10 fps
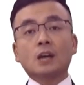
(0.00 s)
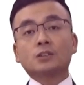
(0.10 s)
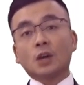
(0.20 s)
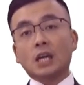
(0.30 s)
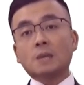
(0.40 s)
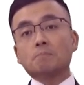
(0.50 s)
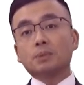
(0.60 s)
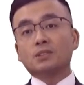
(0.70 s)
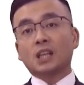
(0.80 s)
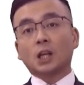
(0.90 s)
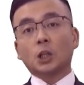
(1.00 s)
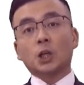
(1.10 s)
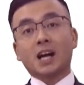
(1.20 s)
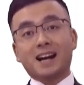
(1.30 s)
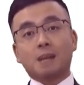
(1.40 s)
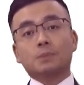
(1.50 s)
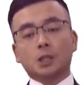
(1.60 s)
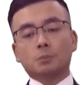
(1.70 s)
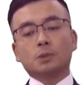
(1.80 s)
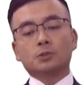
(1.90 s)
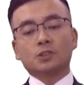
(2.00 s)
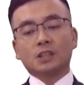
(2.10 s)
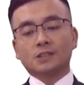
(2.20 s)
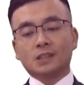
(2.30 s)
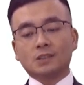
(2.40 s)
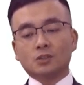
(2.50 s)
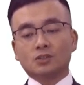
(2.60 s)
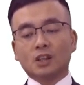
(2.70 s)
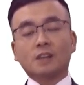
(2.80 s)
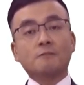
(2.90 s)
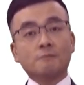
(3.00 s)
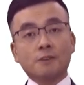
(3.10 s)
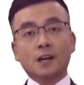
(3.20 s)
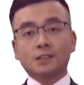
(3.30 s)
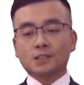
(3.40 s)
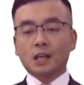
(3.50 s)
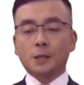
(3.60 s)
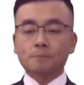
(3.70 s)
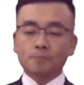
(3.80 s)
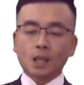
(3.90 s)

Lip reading: So in particular, applicable to this industry, firstly,